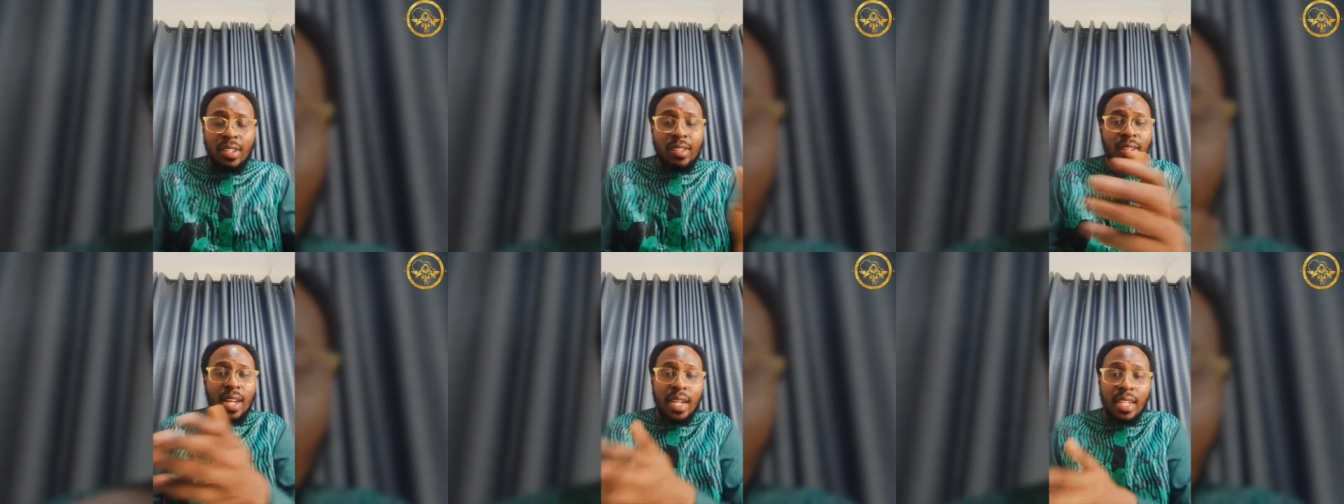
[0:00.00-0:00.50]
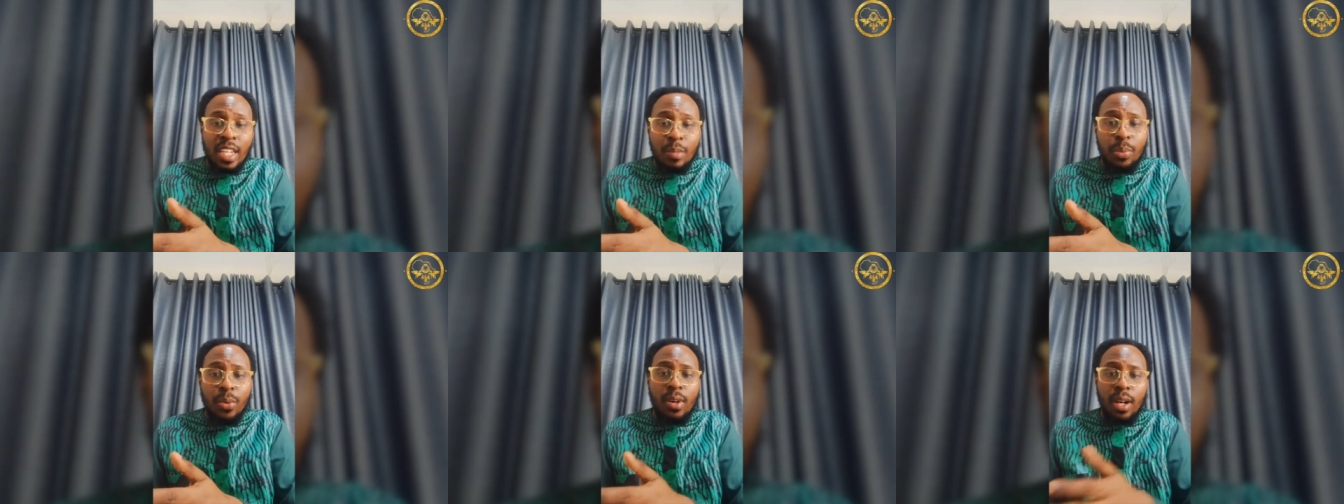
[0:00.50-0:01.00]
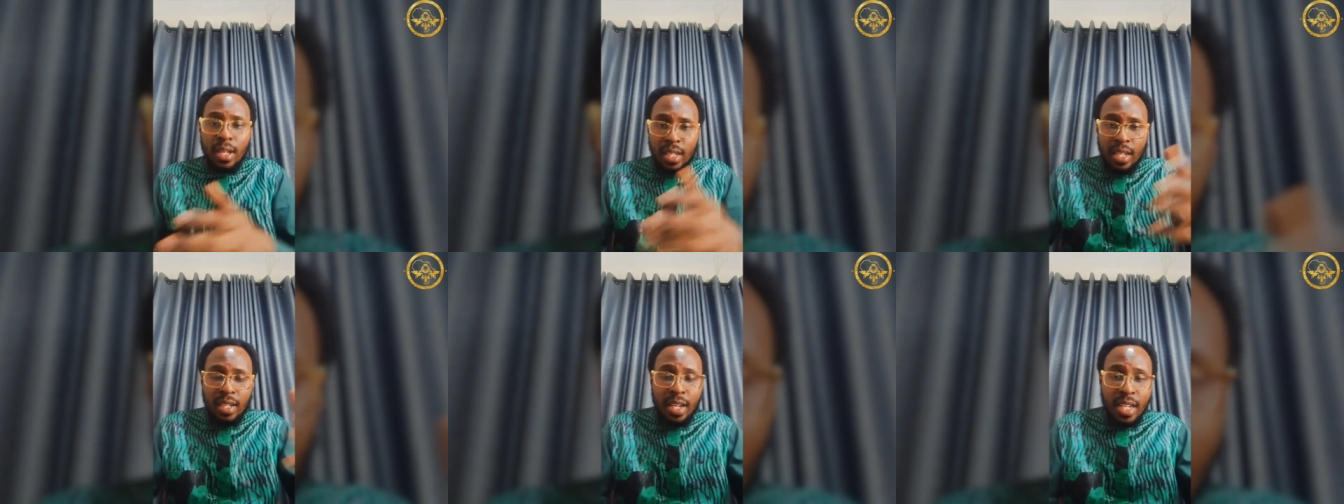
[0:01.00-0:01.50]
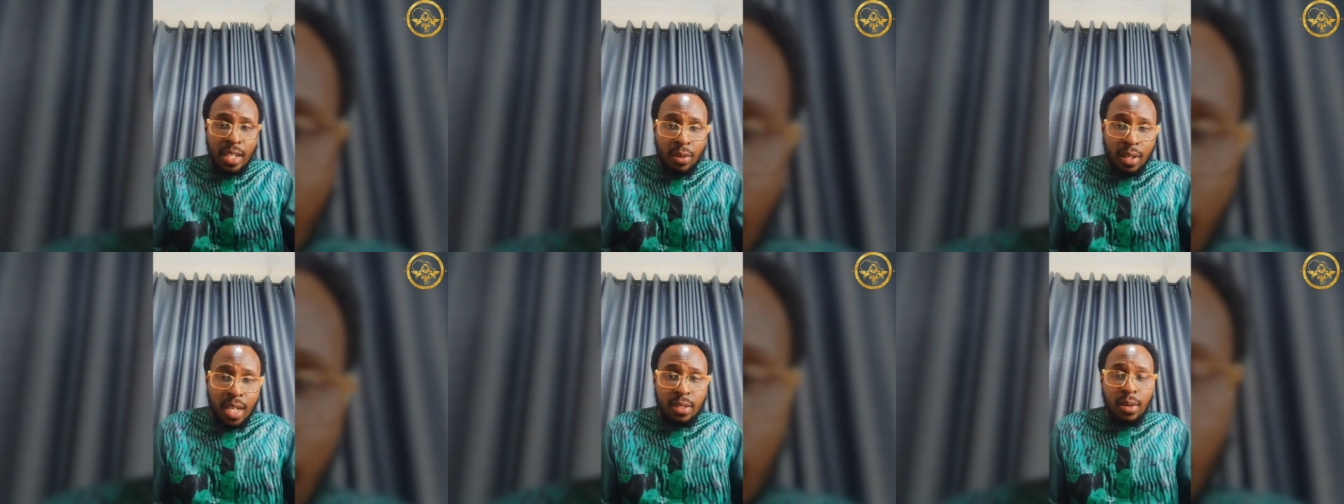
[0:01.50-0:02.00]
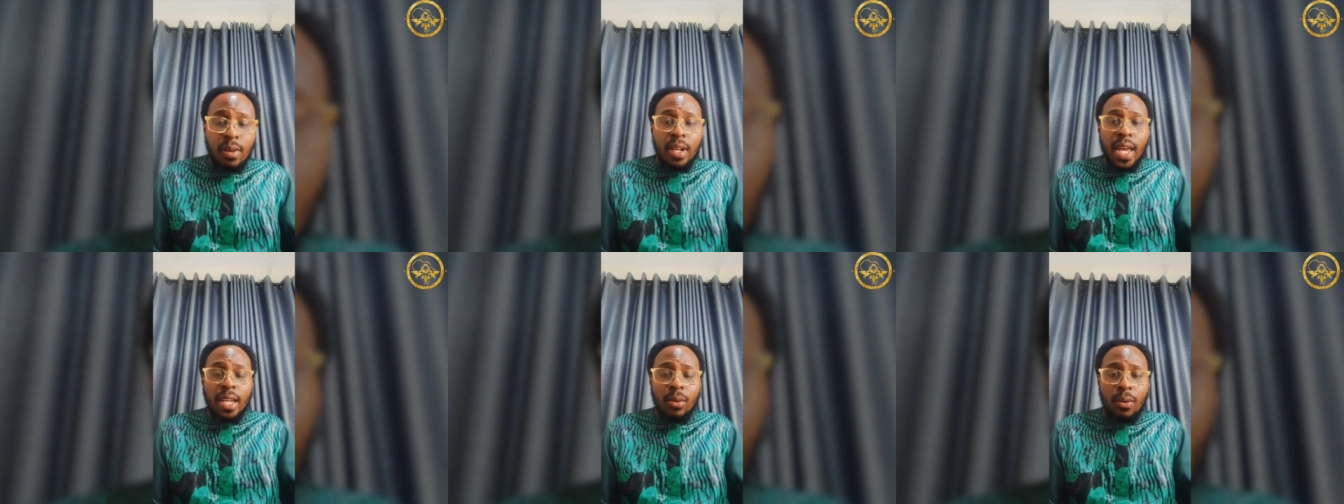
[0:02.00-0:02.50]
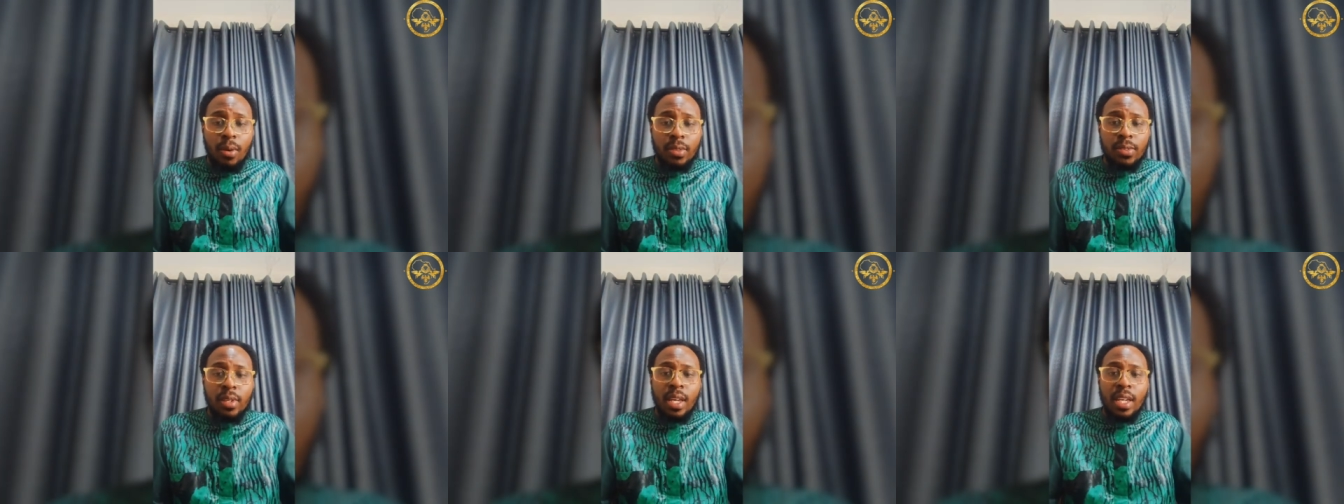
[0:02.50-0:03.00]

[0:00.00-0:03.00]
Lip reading: it in an ebook, on an online course,